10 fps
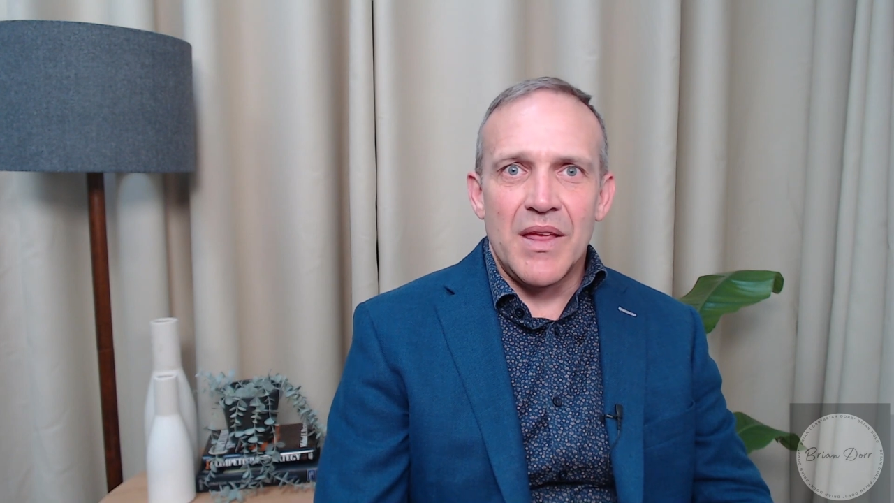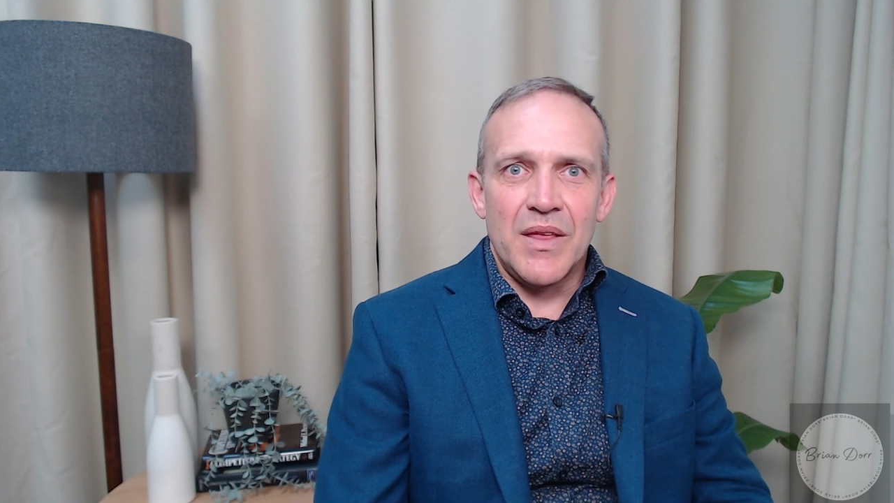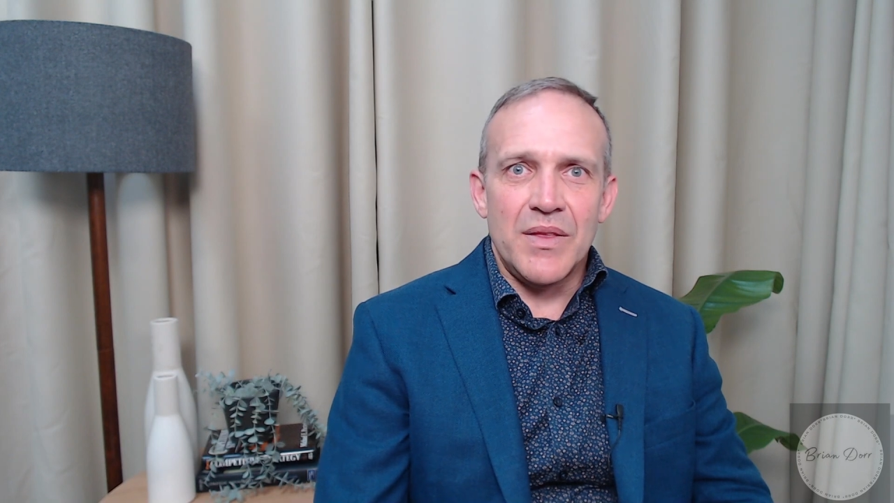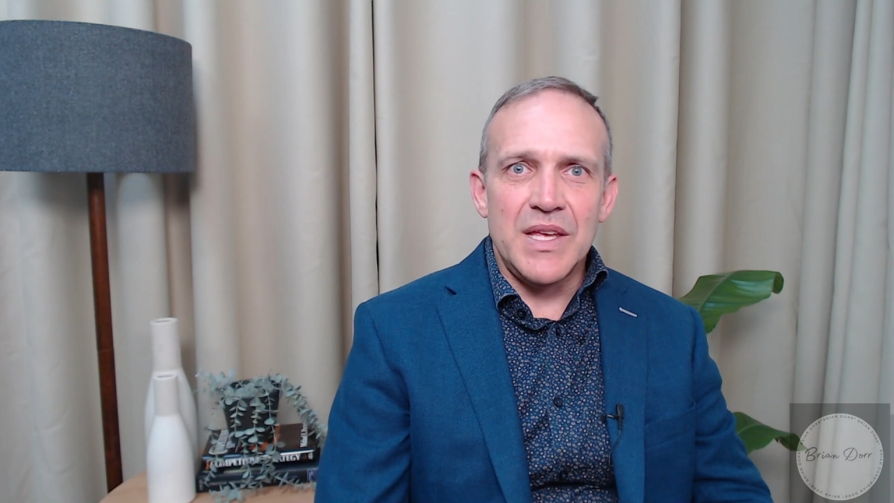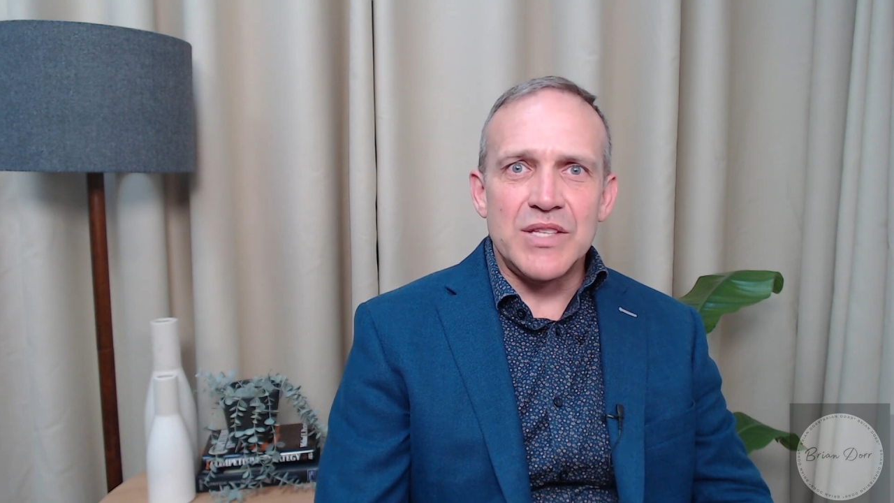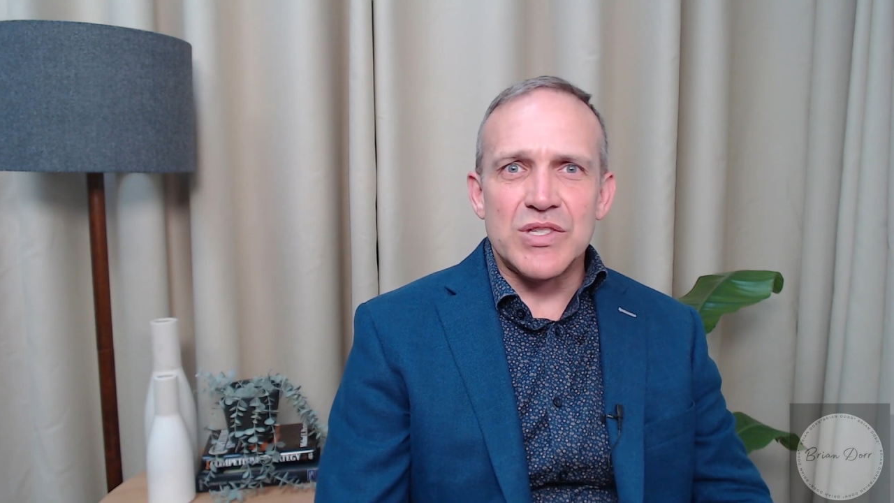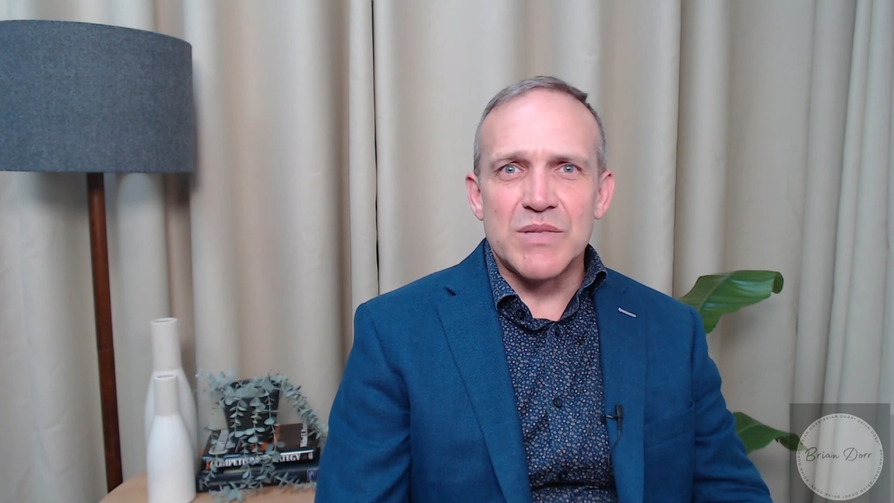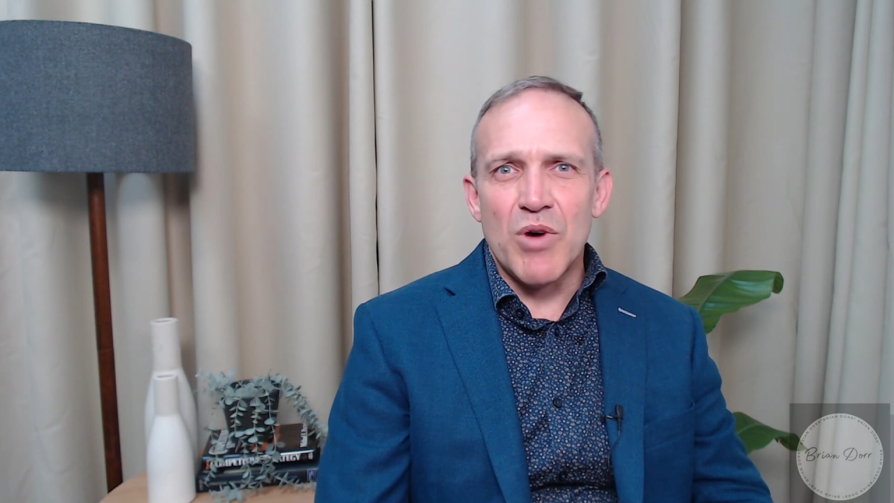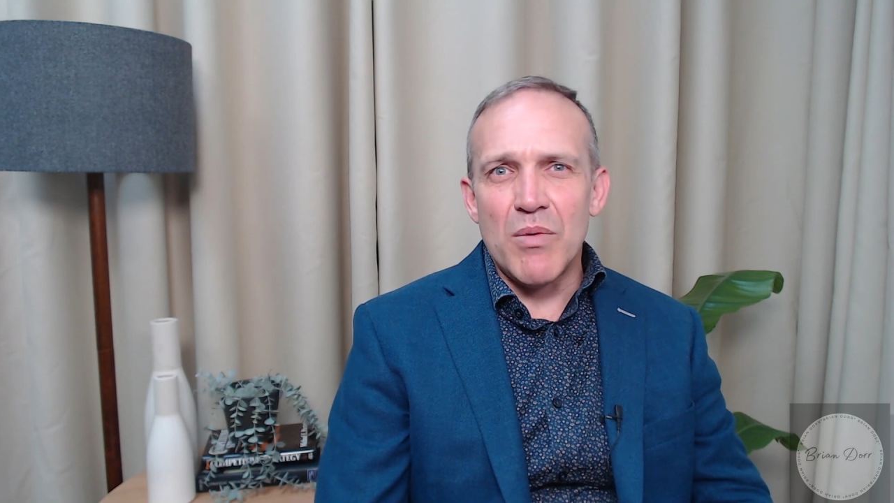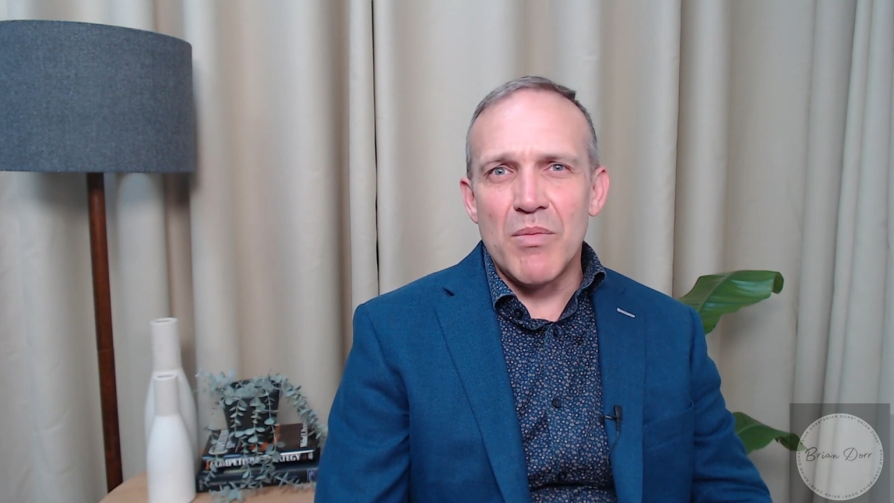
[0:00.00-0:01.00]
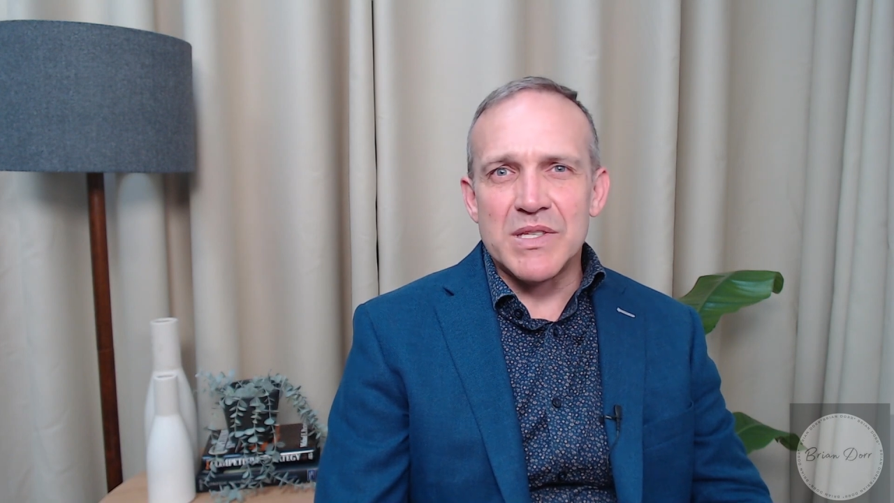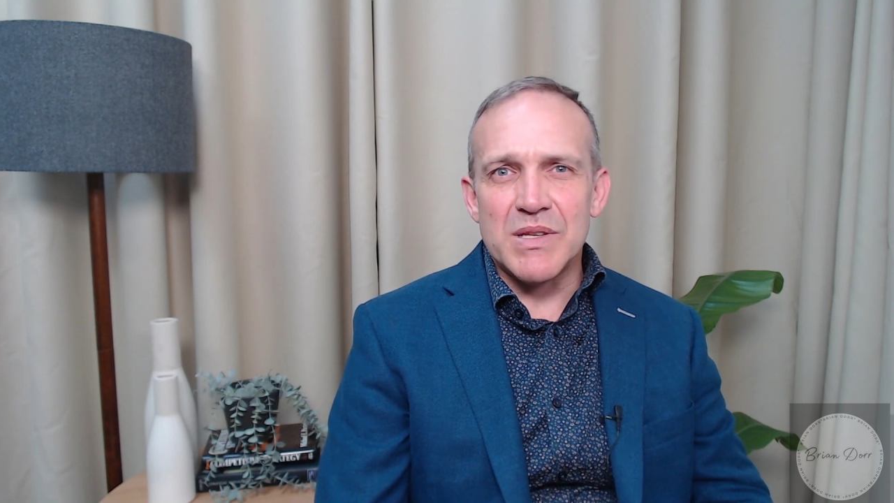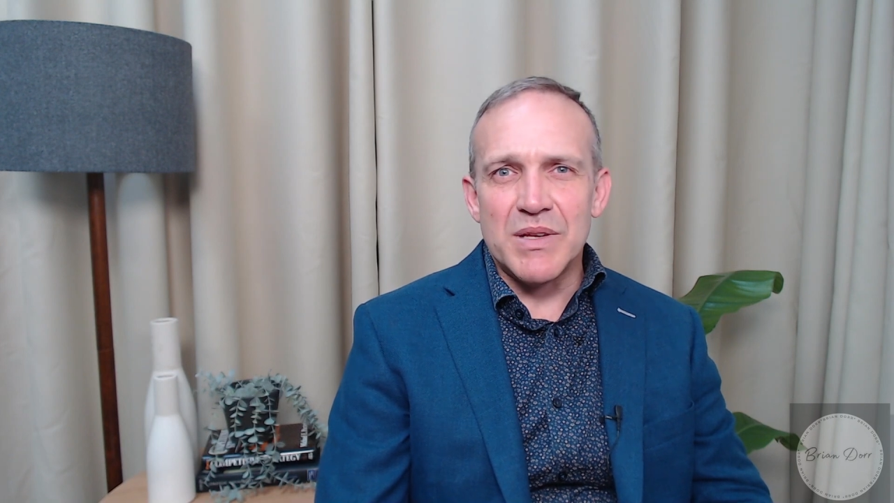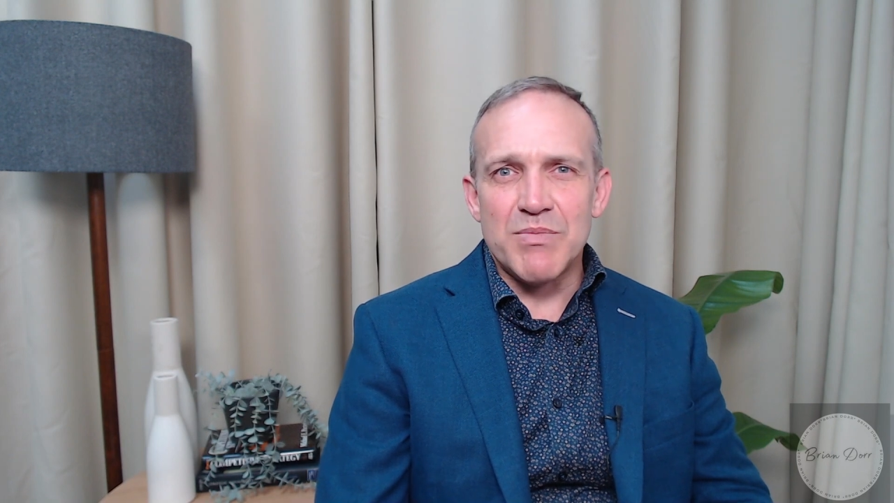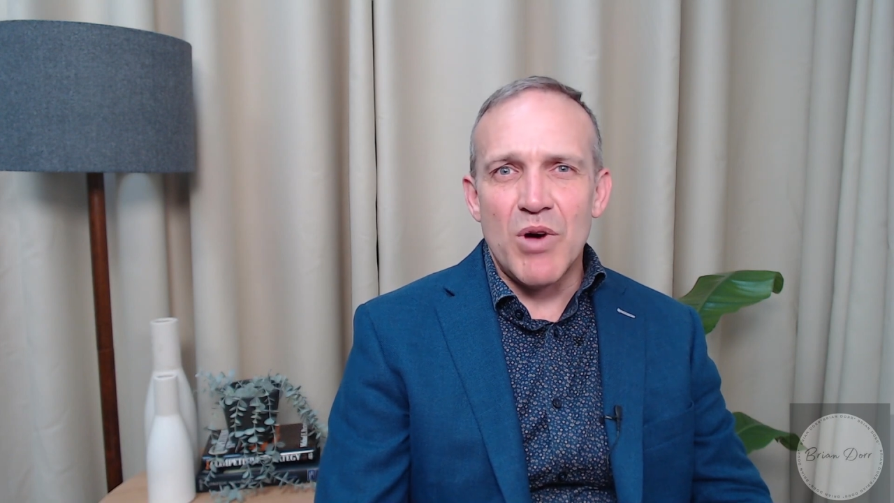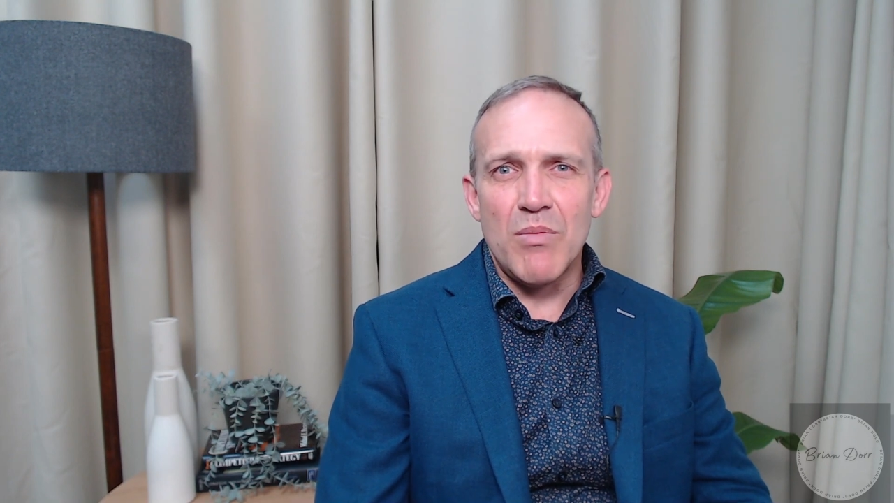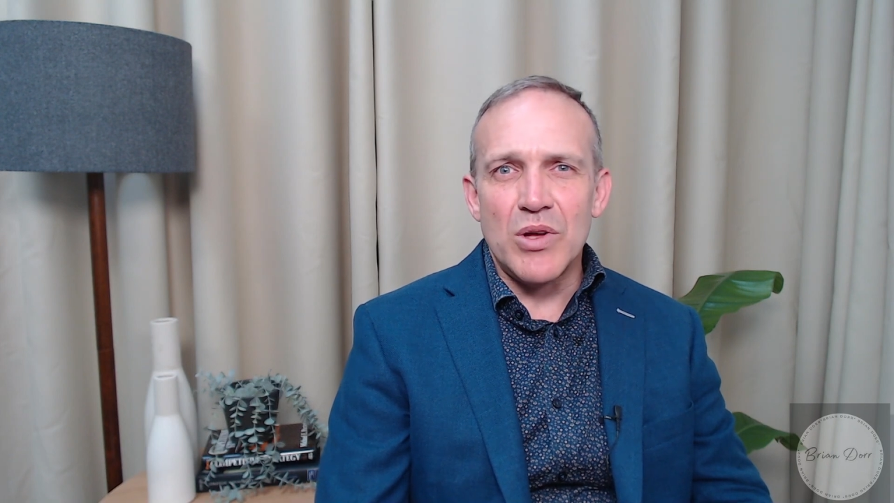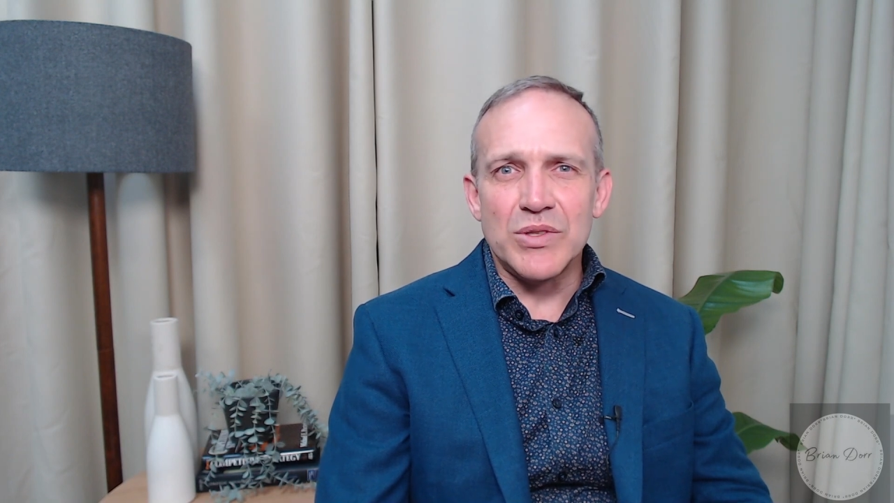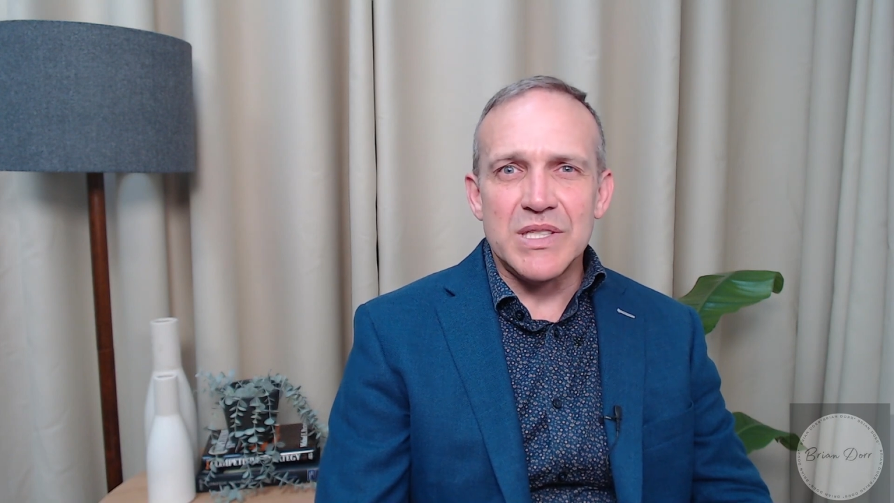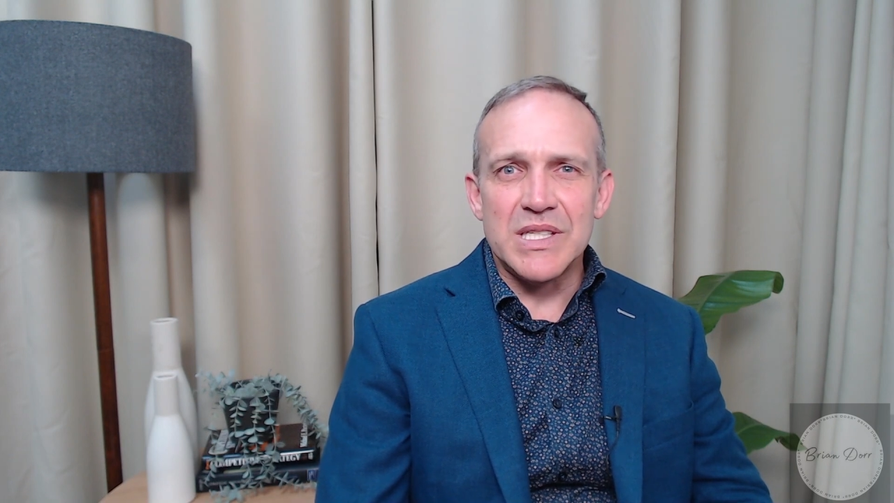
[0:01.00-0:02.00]
These are small
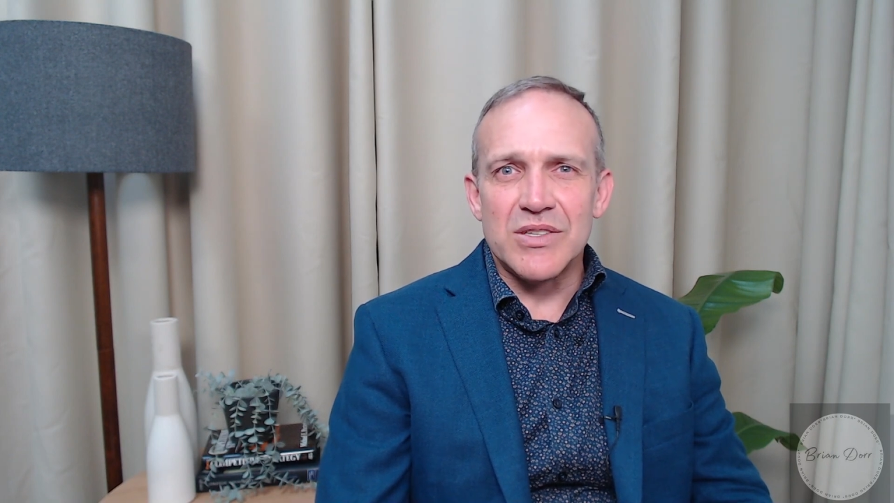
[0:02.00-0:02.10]
multis